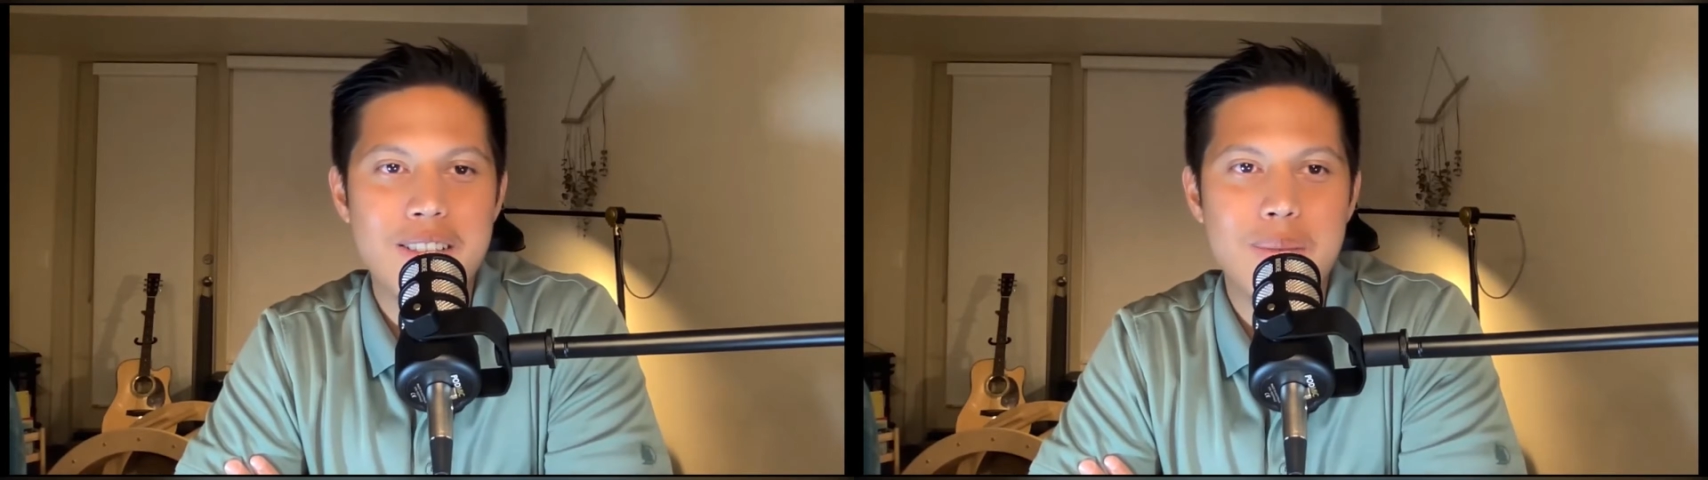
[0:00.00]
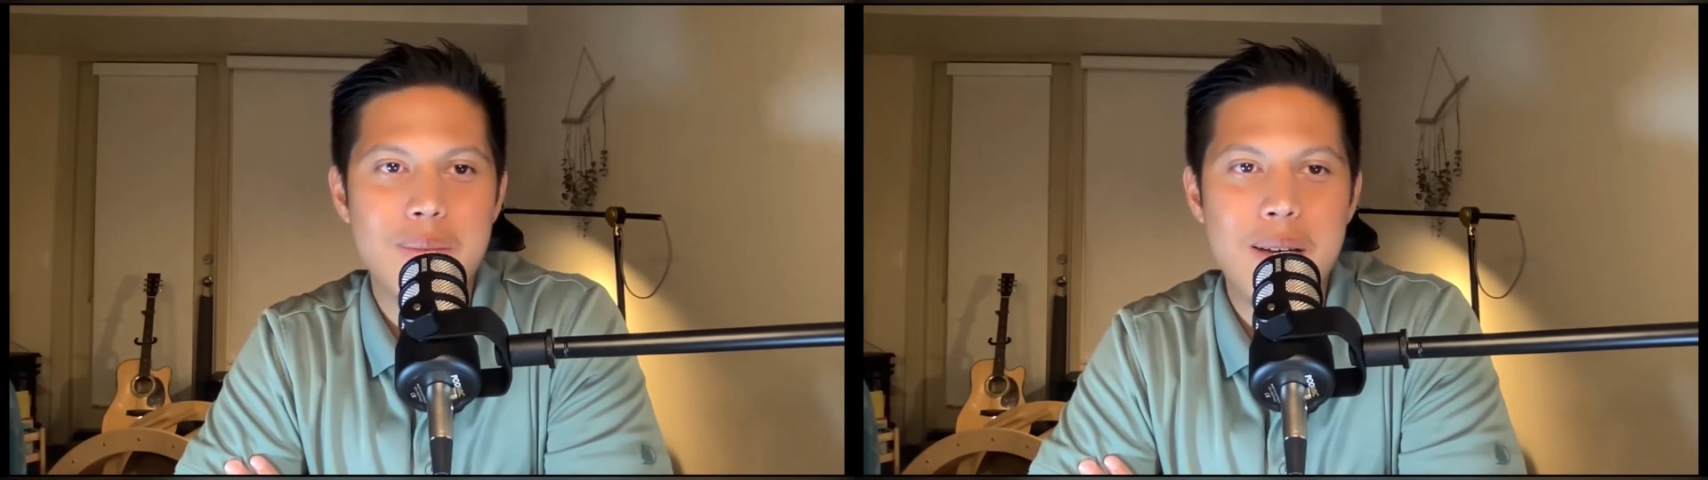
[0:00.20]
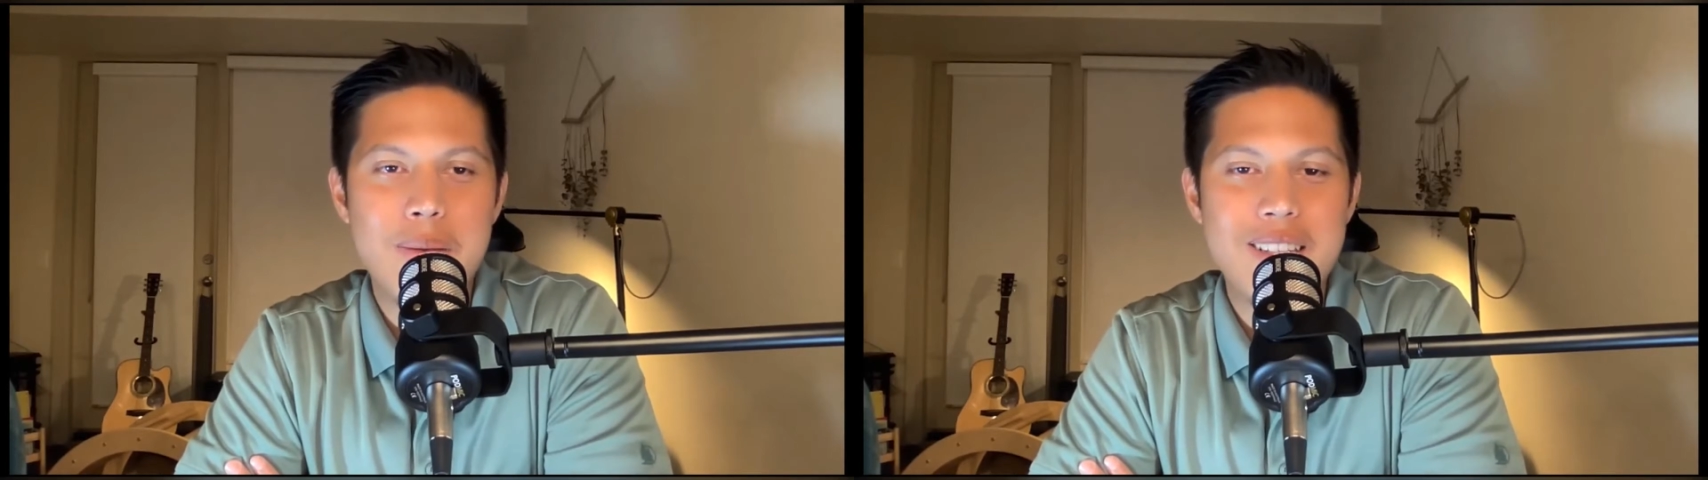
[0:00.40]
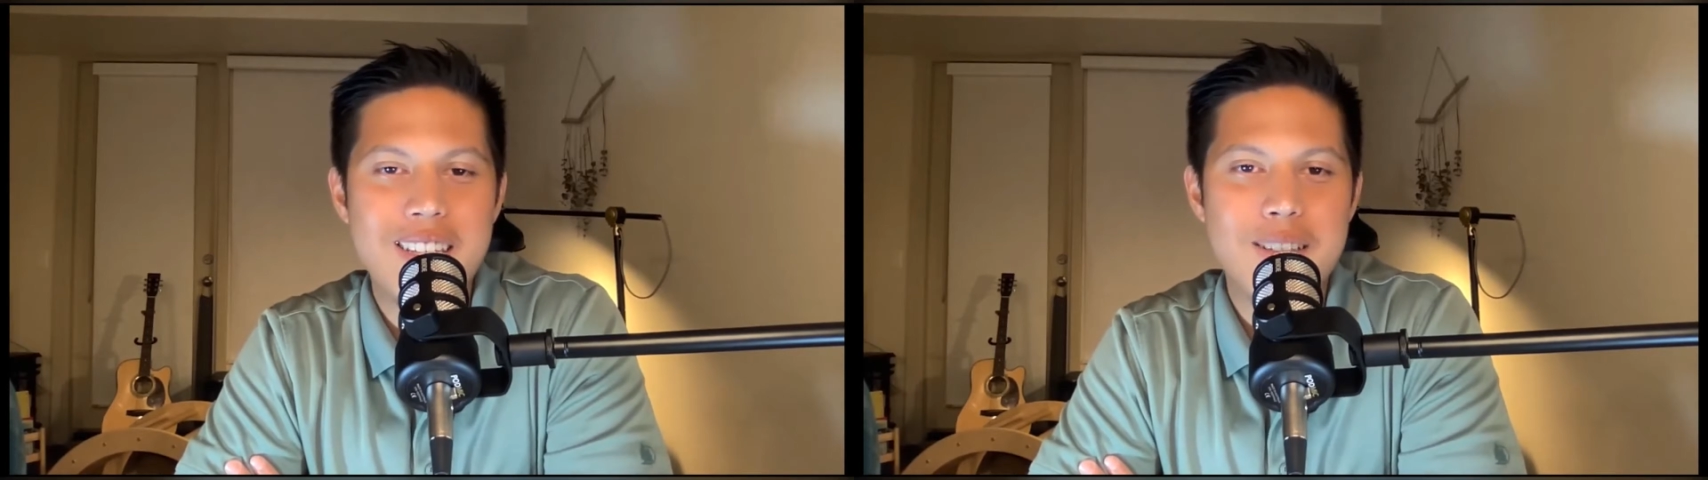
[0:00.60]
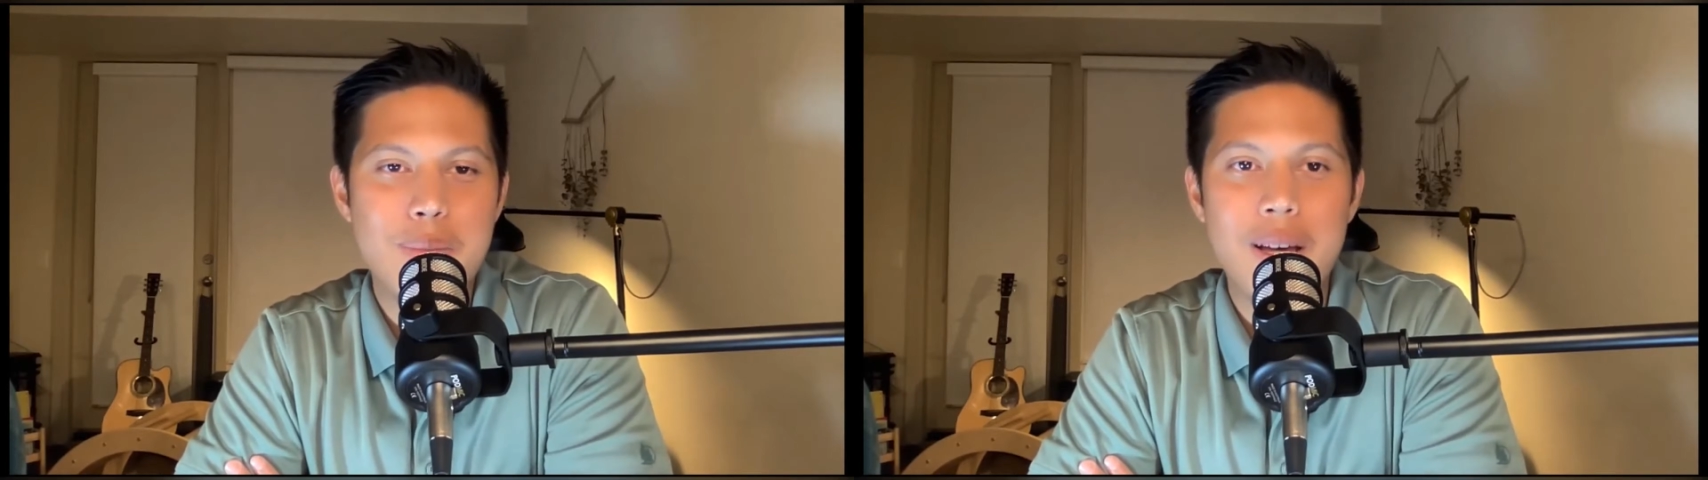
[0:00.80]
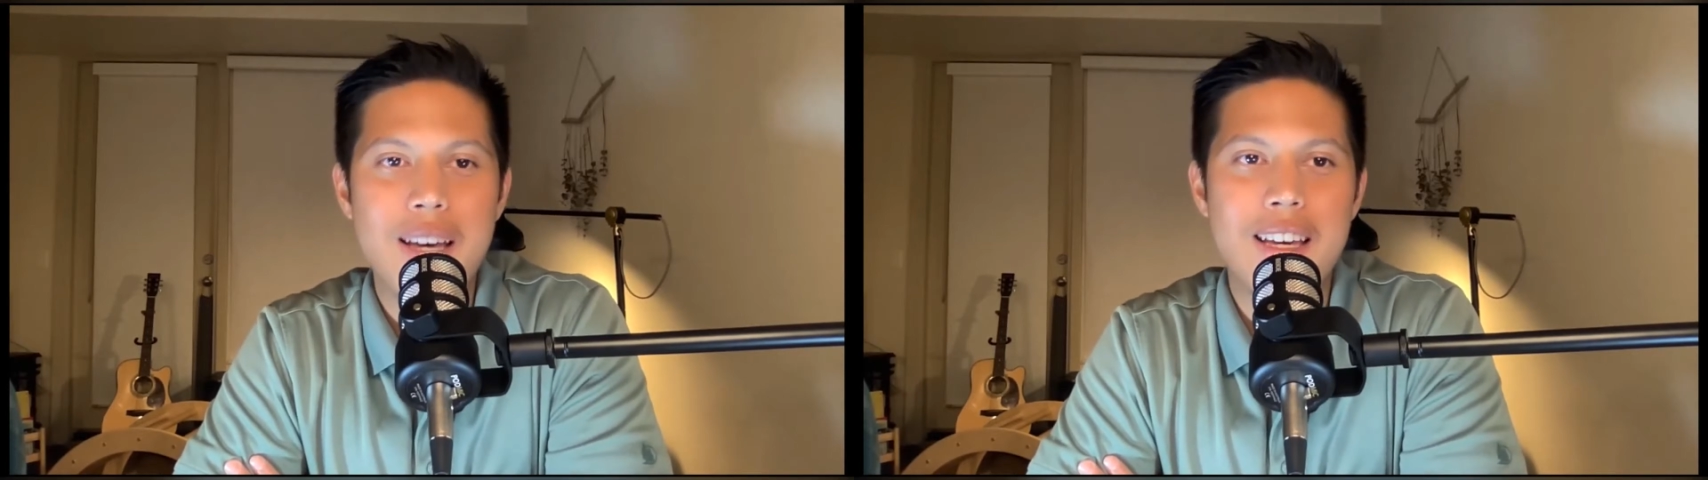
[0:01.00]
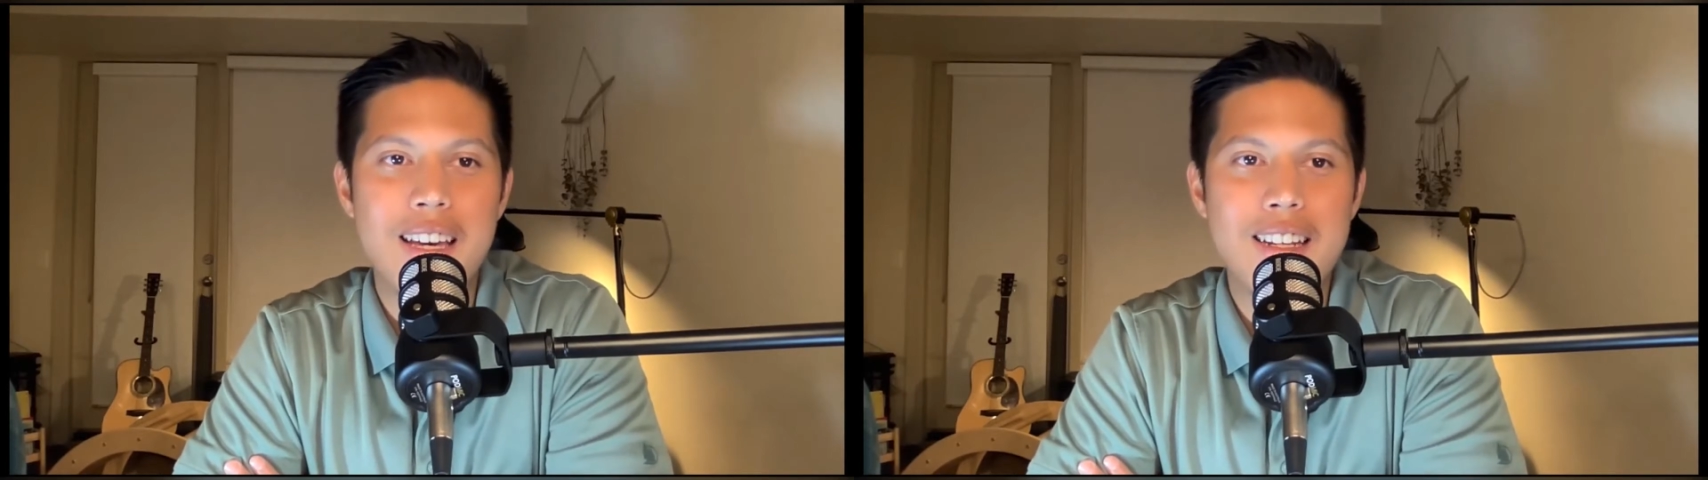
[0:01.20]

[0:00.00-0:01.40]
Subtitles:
and babies, is play.